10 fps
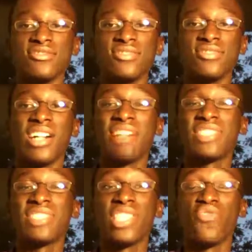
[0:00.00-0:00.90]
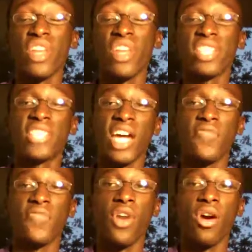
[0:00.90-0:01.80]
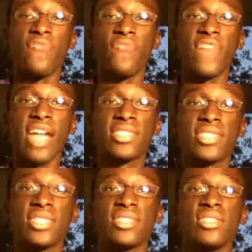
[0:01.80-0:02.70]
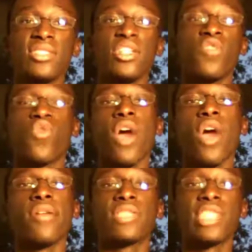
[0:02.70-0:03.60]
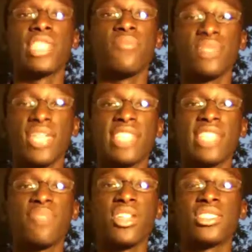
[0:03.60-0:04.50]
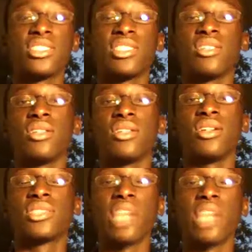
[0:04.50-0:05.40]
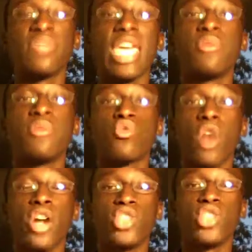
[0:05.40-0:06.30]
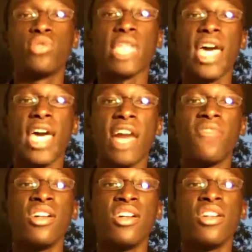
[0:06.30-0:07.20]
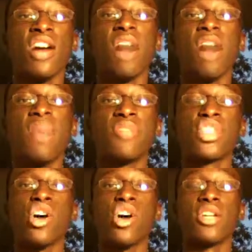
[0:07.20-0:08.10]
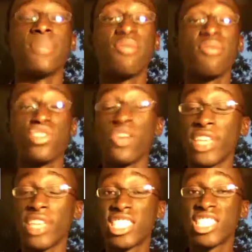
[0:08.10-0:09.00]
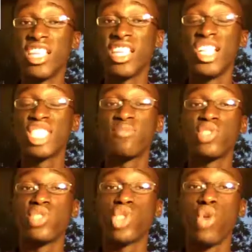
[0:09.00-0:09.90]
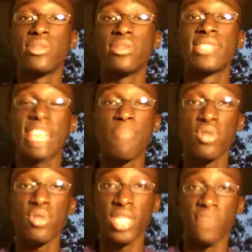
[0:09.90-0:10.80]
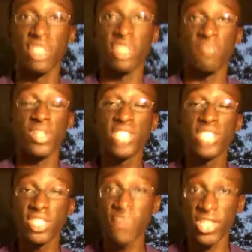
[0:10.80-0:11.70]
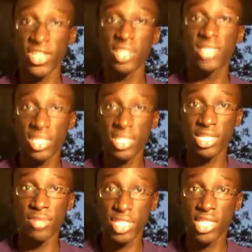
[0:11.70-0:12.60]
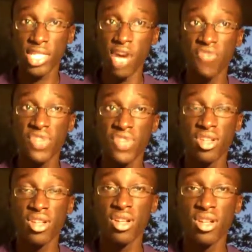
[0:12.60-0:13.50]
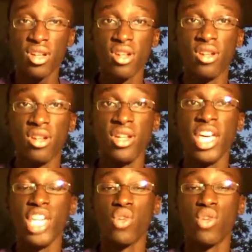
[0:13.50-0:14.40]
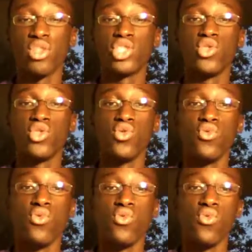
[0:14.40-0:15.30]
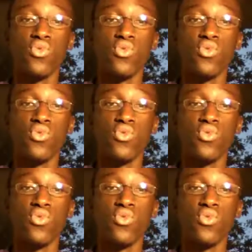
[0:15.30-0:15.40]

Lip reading: I have to say greatest downfall, and that's because some games require you to have a memory card that's sold separately from the PlayStation Vita system itself in order to